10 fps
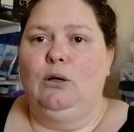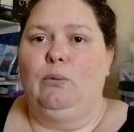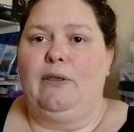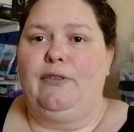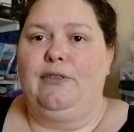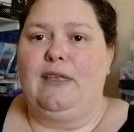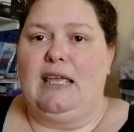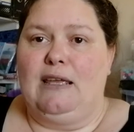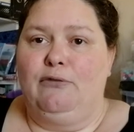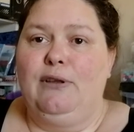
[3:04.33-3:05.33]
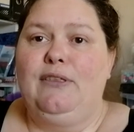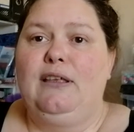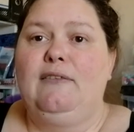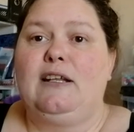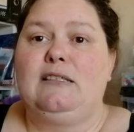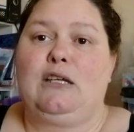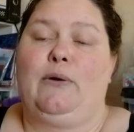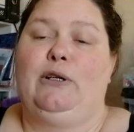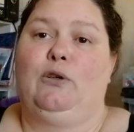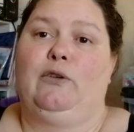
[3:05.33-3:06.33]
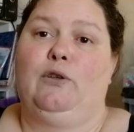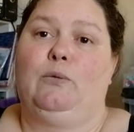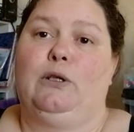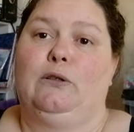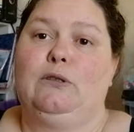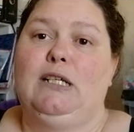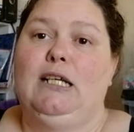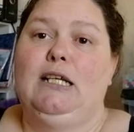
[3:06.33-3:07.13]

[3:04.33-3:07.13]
with everything that is going on in the world,